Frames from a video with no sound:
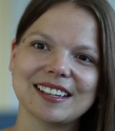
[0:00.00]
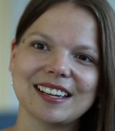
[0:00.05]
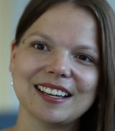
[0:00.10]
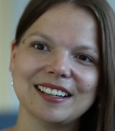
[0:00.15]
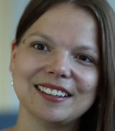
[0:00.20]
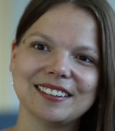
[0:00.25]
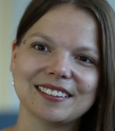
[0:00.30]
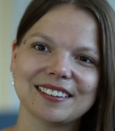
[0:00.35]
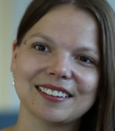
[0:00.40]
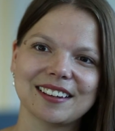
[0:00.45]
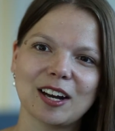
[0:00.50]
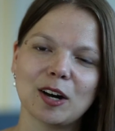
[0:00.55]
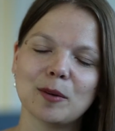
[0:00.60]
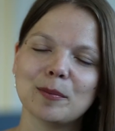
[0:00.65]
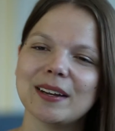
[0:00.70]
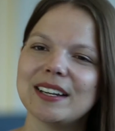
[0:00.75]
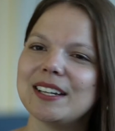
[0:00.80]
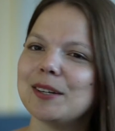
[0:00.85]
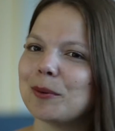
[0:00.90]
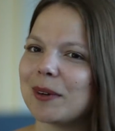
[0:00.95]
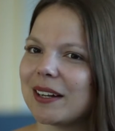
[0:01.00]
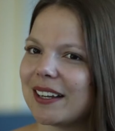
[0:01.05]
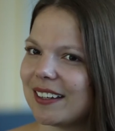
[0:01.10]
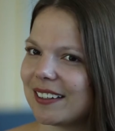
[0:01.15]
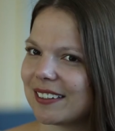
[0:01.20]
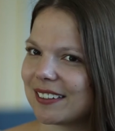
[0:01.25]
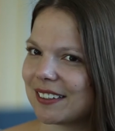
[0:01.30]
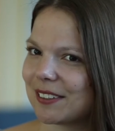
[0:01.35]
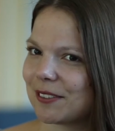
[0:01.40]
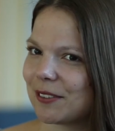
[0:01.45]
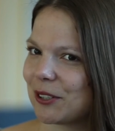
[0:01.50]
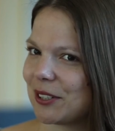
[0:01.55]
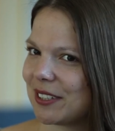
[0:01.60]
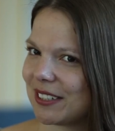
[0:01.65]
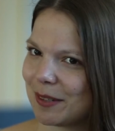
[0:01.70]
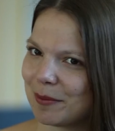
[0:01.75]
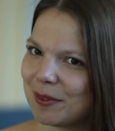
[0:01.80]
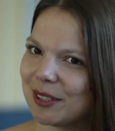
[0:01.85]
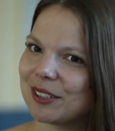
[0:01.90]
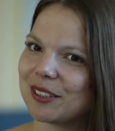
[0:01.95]
in how many ways it's very
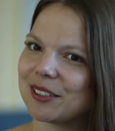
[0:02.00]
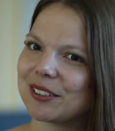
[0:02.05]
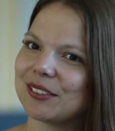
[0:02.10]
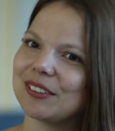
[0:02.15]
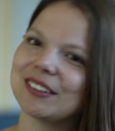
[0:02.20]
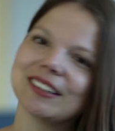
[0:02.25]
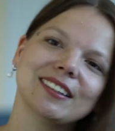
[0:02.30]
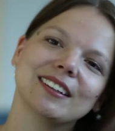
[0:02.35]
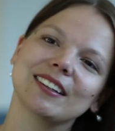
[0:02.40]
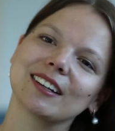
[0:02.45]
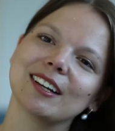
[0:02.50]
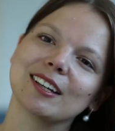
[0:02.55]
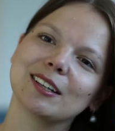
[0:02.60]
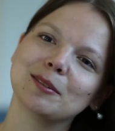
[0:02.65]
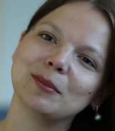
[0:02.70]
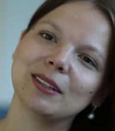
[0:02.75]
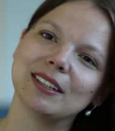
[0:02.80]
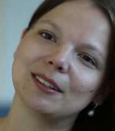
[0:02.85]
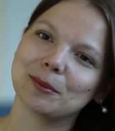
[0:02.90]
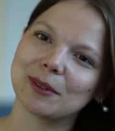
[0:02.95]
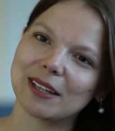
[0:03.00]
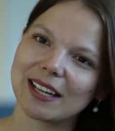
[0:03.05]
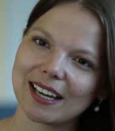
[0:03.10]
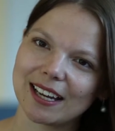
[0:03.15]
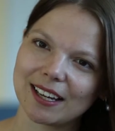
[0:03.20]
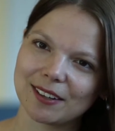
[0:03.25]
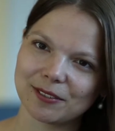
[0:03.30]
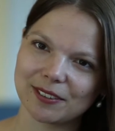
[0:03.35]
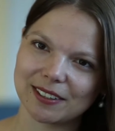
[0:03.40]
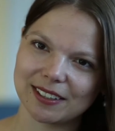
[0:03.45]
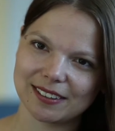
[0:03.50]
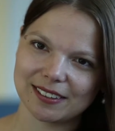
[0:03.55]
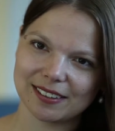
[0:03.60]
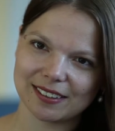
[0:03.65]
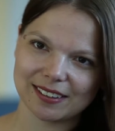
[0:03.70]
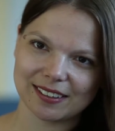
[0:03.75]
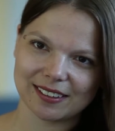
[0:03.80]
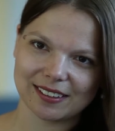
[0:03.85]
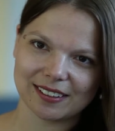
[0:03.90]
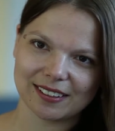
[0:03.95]
similar to the economy we have
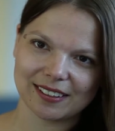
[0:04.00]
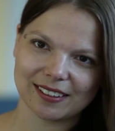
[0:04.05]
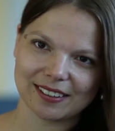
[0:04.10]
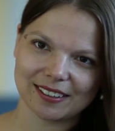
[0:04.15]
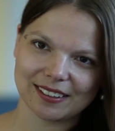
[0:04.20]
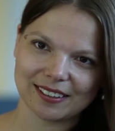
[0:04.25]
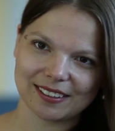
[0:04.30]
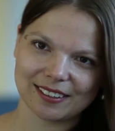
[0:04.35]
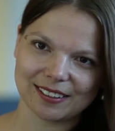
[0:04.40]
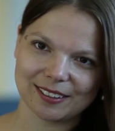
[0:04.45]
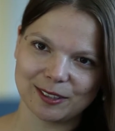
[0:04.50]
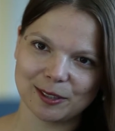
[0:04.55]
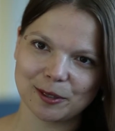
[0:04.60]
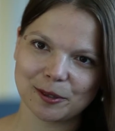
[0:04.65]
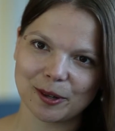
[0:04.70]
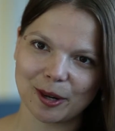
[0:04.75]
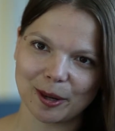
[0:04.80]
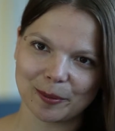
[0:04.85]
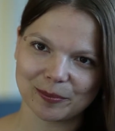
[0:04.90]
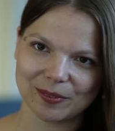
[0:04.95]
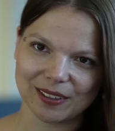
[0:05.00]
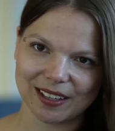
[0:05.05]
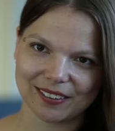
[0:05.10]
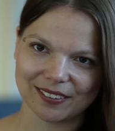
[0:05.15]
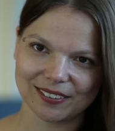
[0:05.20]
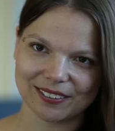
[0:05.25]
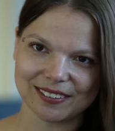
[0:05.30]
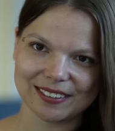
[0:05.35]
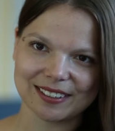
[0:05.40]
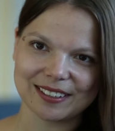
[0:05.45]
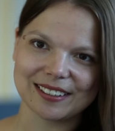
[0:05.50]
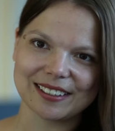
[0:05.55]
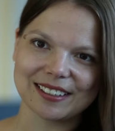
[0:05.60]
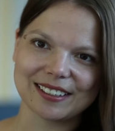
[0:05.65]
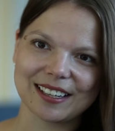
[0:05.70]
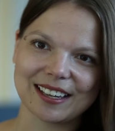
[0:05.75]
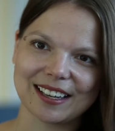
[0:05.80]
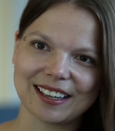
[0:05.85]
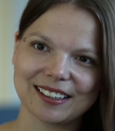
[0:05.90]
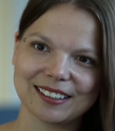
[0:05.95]
in Europe now,
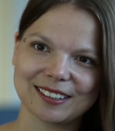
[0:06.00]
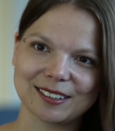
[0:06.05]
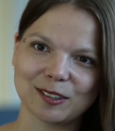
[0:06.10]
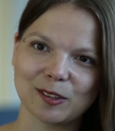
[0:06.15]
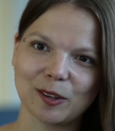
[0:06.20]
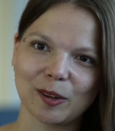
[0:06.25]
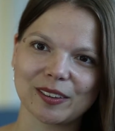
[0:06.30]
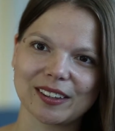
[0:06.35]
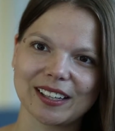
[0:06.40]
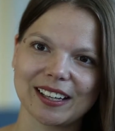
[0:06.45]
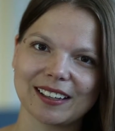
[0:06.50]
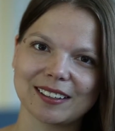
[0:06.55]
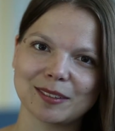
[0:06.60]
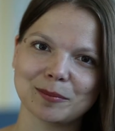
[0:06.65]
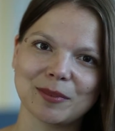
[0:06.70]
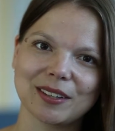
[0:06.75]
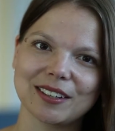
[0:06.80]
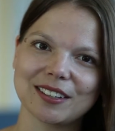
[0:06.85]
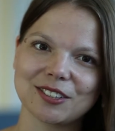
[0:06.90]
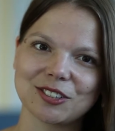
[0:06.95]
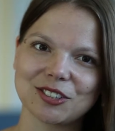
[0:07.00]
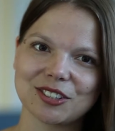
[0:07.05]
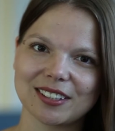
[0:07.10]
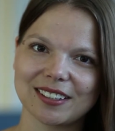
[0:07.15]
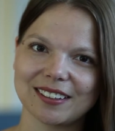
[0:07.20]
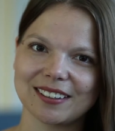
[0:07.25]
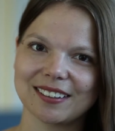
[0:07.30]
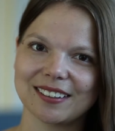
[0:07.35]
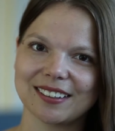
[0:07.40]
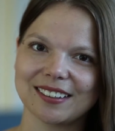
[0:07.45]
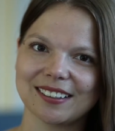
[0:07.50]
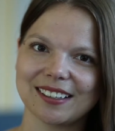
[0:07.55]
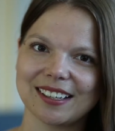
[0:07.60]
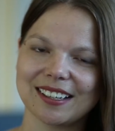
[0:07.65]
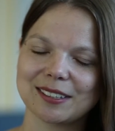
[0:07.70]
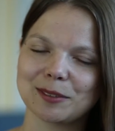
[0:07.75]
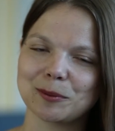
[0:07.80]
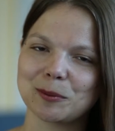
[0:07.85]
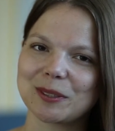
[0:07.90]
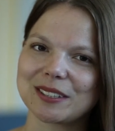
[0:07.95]
and not that much
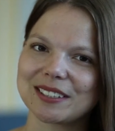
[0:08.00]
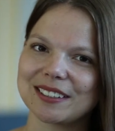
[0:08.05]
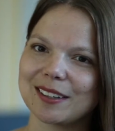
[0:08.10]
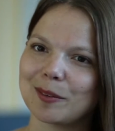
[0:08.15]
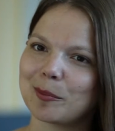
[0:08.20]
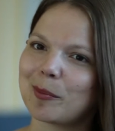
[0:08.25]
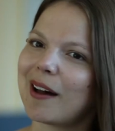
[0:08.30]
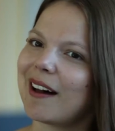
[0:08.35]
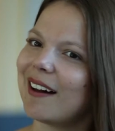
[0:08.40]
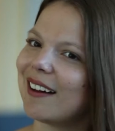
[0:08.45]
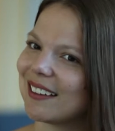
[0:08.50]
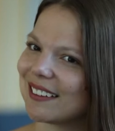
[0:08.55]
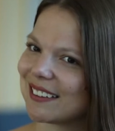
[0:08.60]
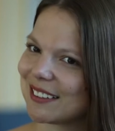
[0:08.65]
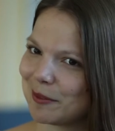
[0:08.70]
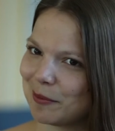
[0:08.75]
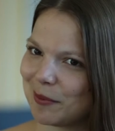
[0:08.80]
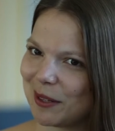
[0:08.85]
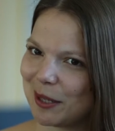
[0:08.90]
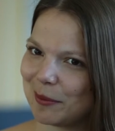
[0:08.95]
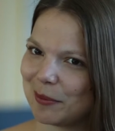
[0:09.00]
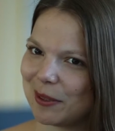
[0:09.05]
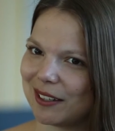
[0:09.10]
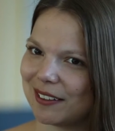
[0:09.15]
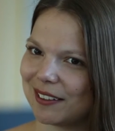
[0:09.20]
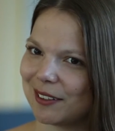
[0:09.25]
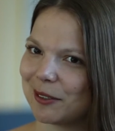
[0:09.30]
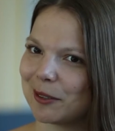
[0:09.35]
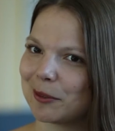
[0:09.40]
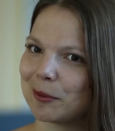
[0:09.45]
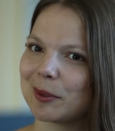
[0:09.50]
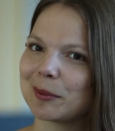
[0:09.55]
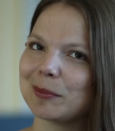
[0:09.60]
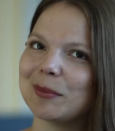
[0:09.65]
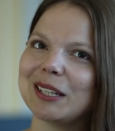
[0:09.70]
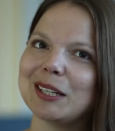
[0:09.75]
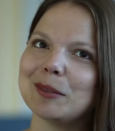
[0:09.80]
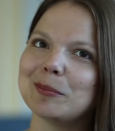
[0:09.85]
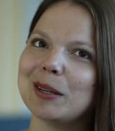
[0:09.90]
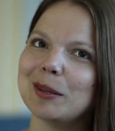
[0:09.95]
as it was in the past, maybe, or what
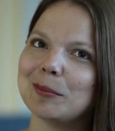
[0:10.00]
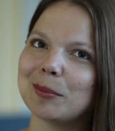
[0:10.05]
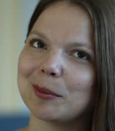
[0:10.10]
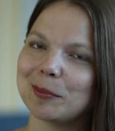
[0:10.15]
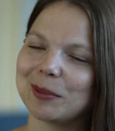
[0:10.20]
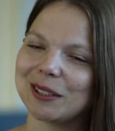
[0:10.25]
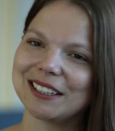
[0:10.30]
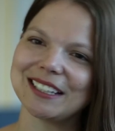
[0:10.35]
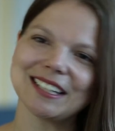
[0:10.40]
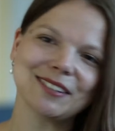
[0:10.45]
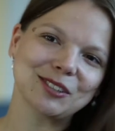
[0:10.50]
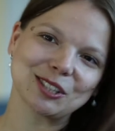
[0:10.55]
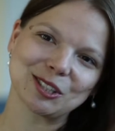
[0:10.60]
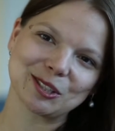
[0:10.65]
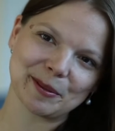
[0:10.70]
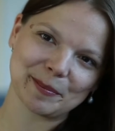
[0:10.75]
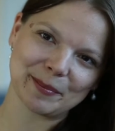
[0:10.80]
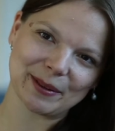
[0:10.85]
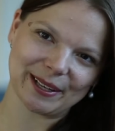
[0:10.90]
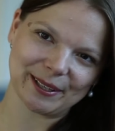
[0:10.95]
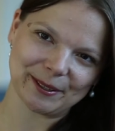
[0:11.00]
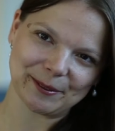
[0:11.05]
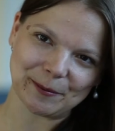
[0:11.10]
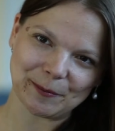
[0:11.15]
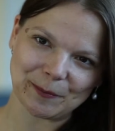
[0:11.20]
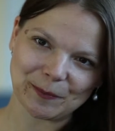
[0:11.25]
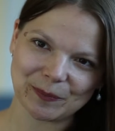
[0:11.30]
many people believe it to be.